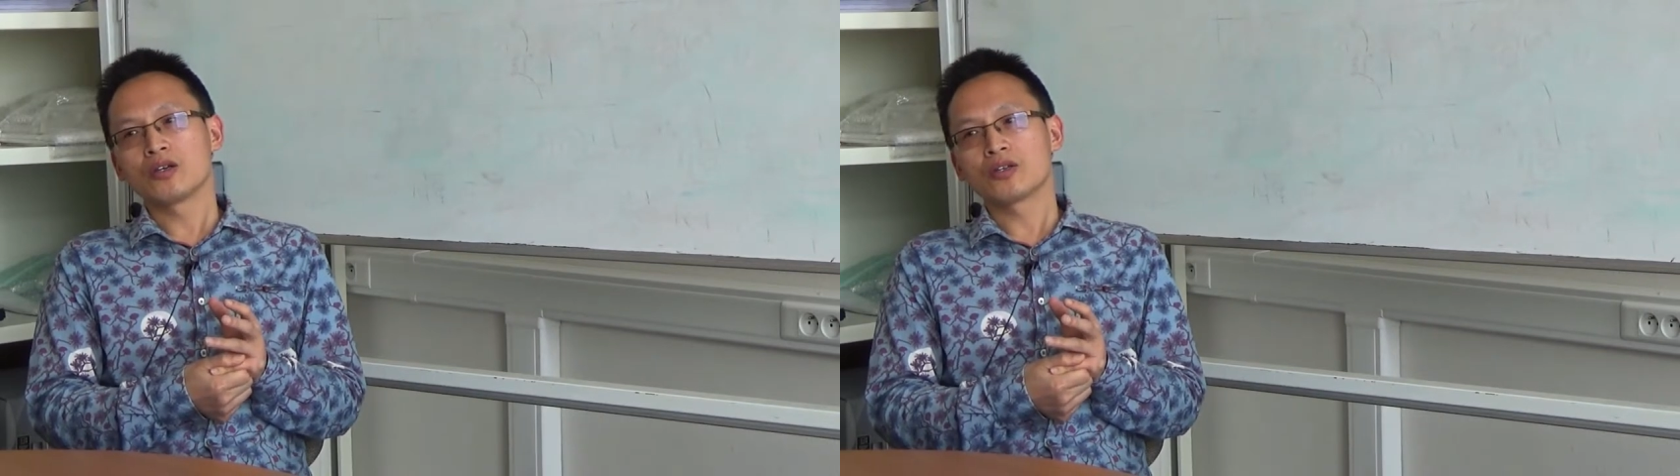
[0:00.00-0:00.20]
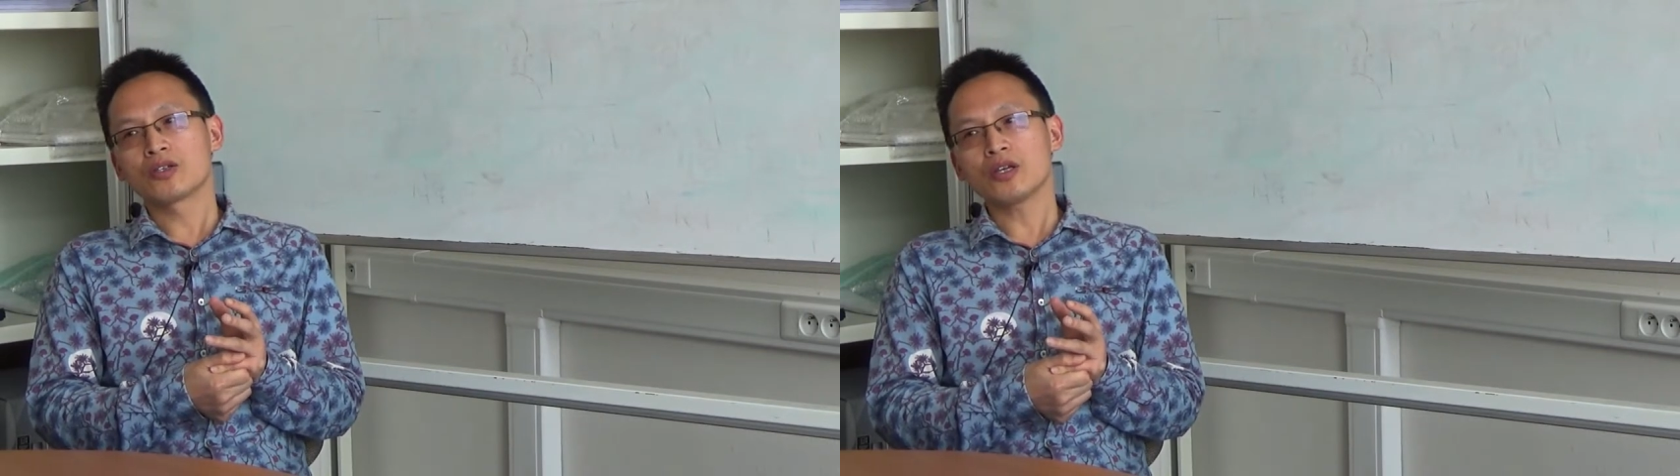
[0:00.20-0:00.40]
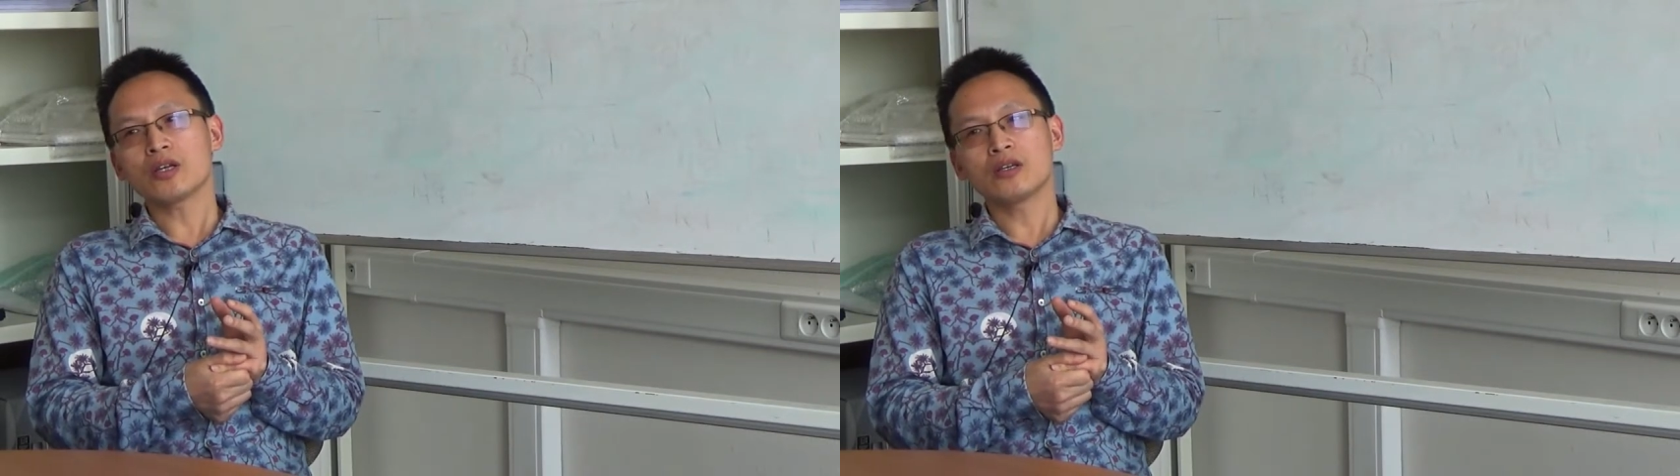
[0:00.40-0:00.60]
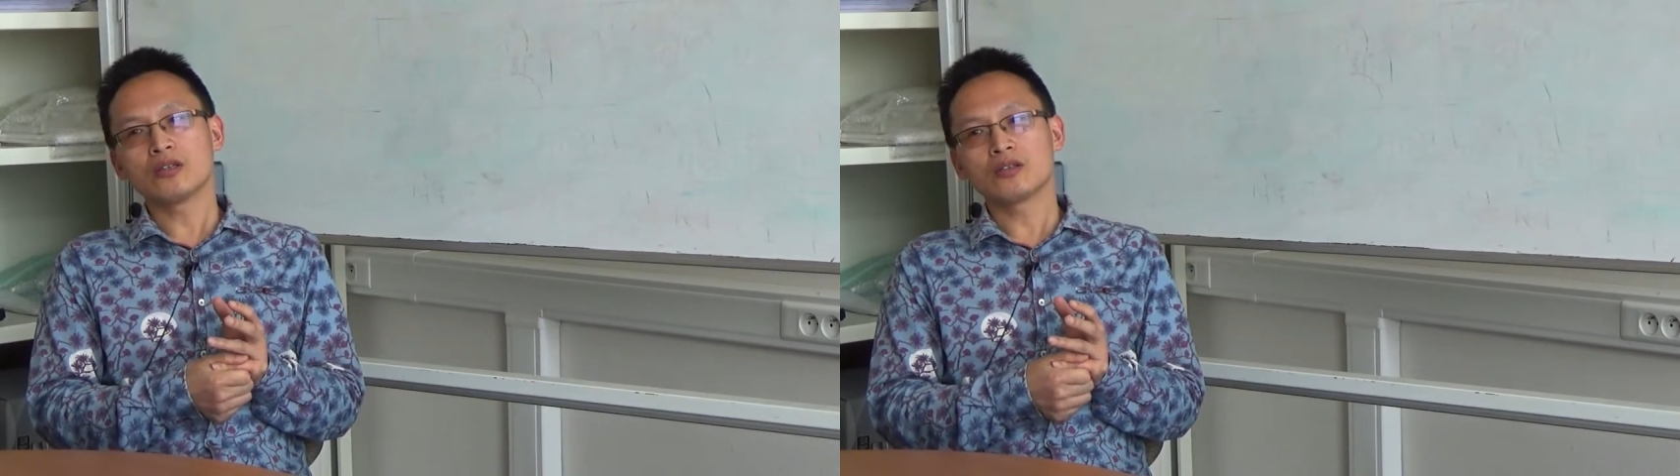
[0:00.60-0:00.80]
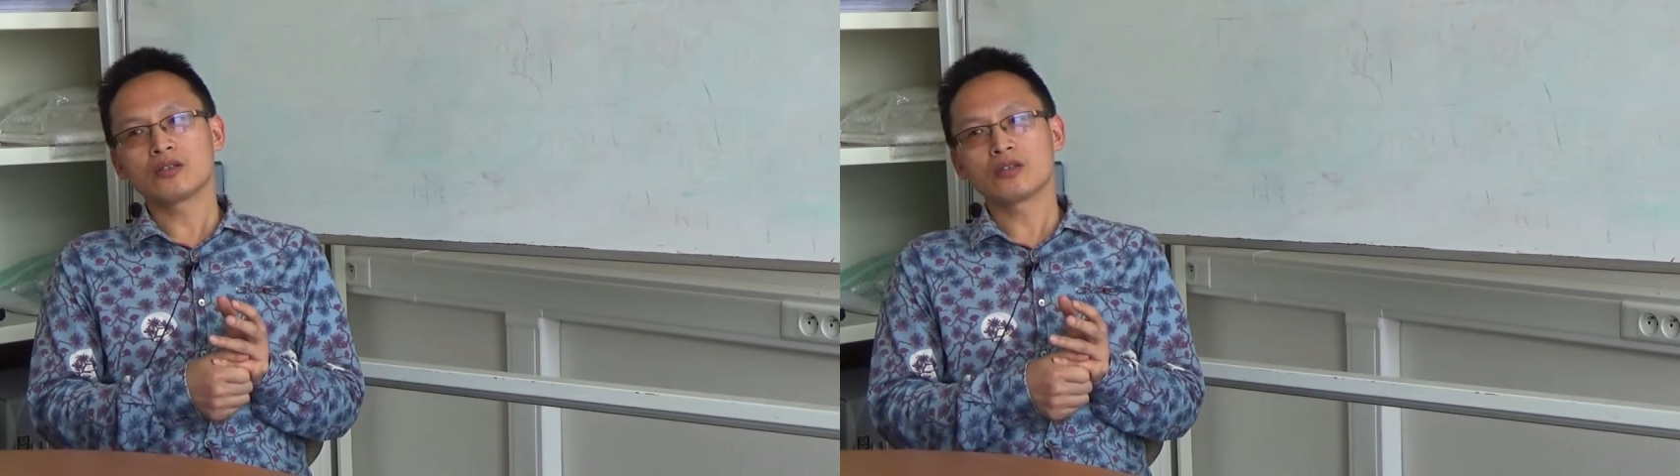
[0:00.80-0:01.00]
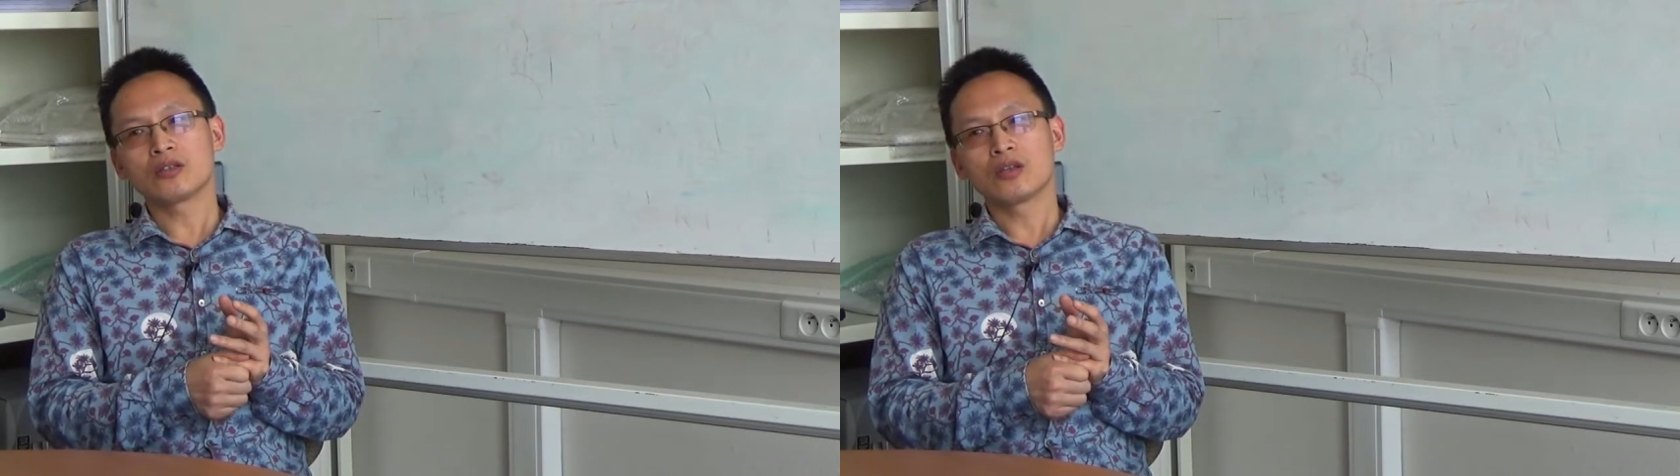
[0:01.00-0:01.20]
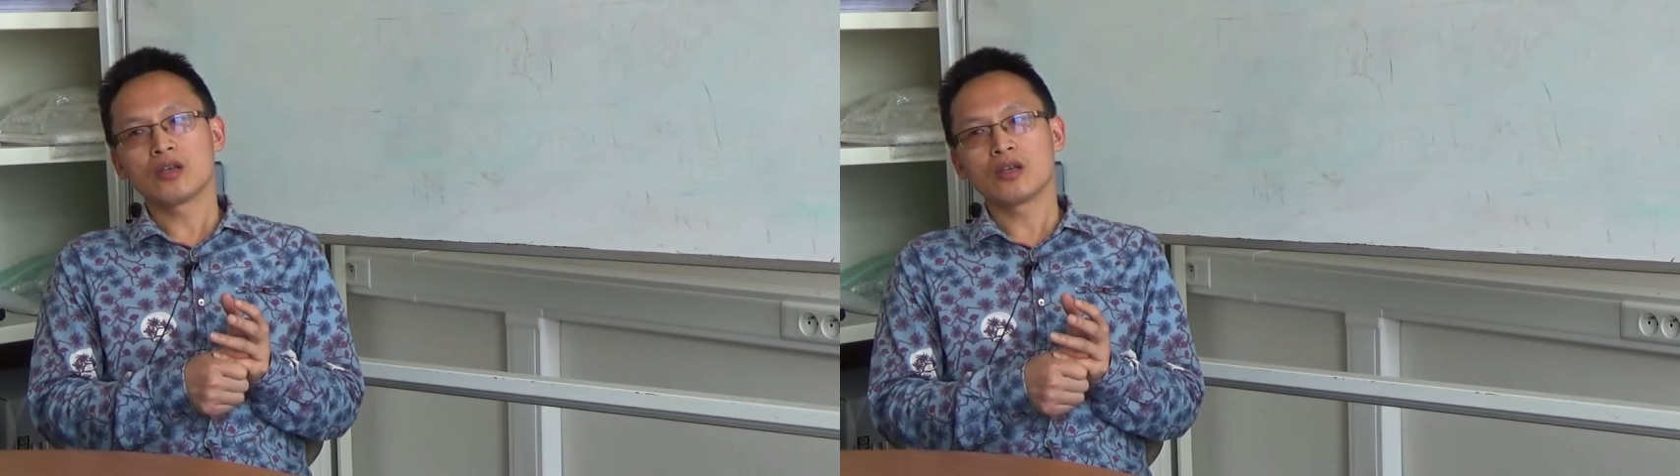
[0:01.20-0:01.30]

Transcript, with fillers: second